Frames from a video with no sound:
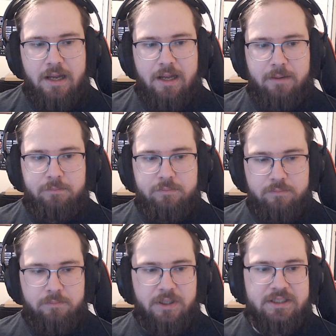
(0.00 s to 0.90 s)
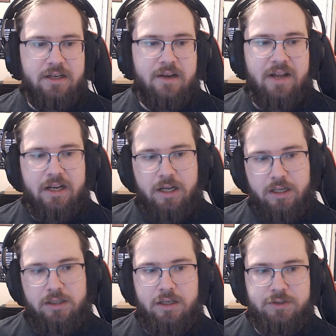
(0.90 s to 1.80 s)
But it's here, I've got
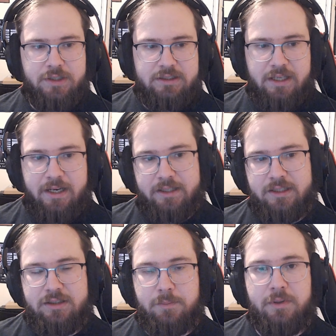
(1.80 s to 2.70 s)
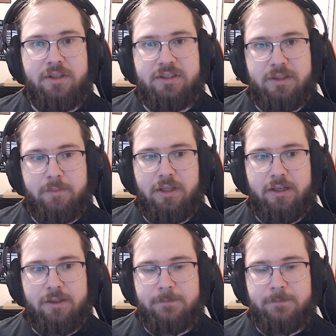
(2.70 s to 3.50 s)
color contrast and accessibility simulator.